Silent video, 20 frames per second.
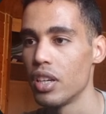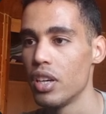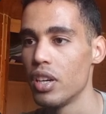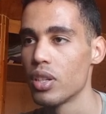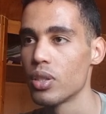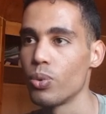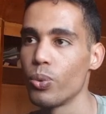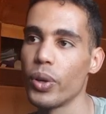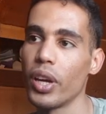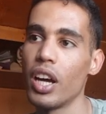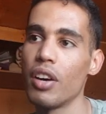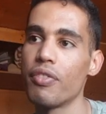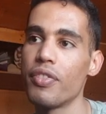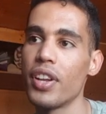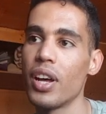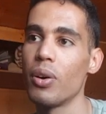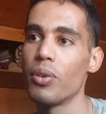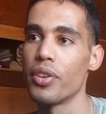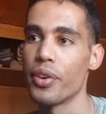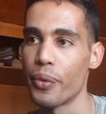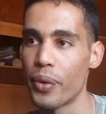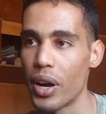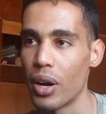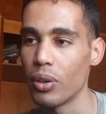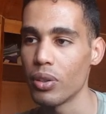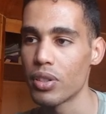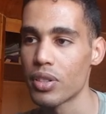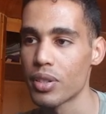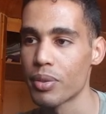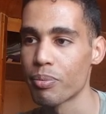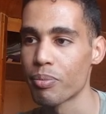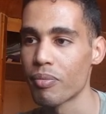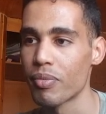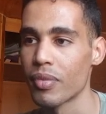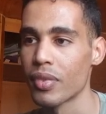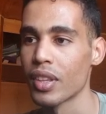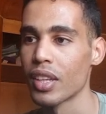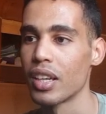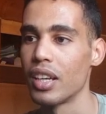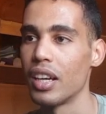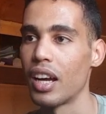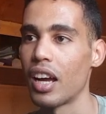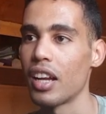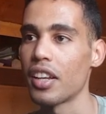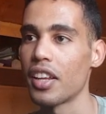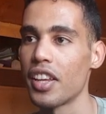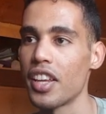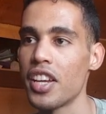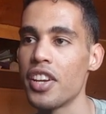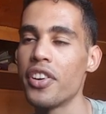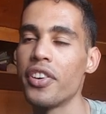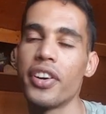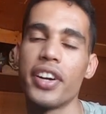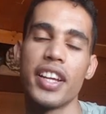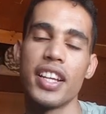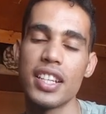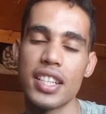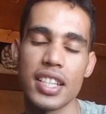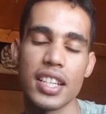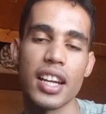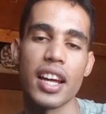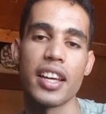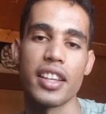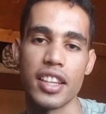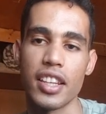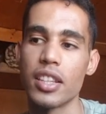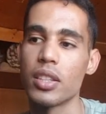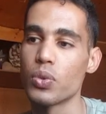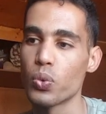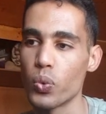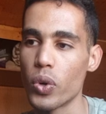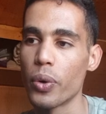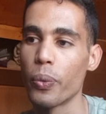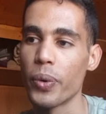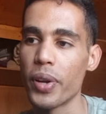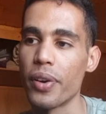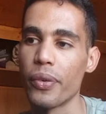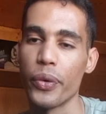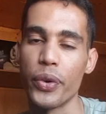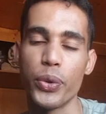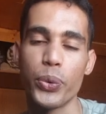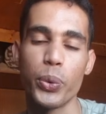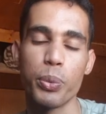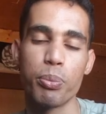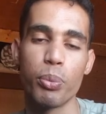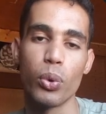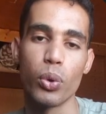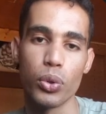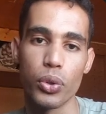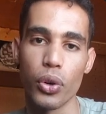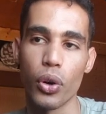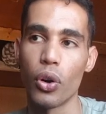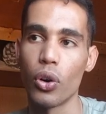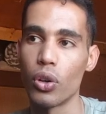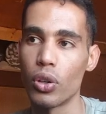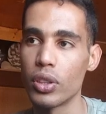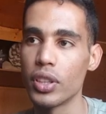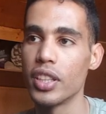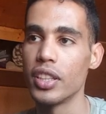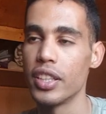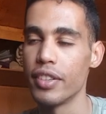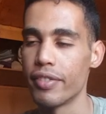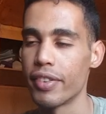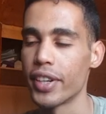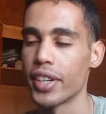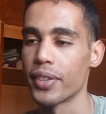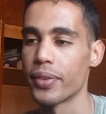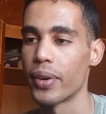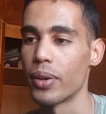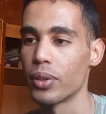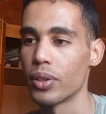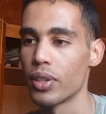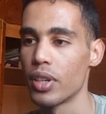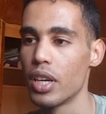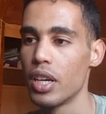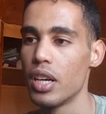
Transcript: So we have now the routes, and here inside it's where we are going to put all the different routes.